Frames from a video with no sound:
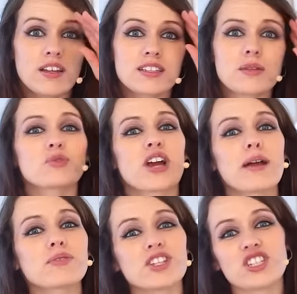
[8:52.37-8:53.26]

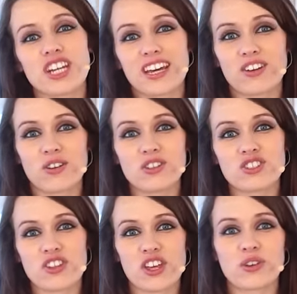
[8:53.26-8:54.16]
Subscribe to the channel
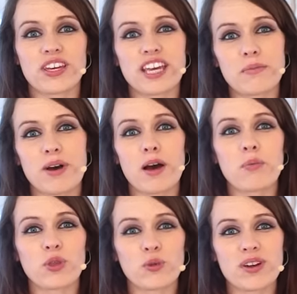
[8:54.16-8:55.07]
so that you can keep
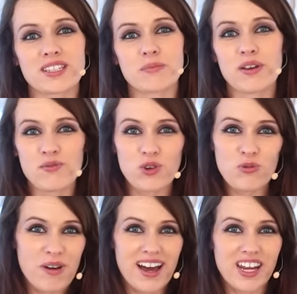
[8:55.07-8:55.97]
up with the rest of my
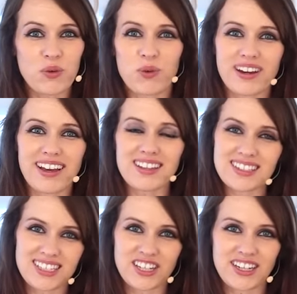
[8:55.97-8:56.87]
full body workout
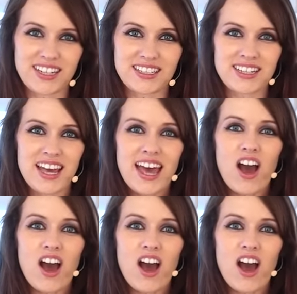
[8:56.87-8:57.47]
series.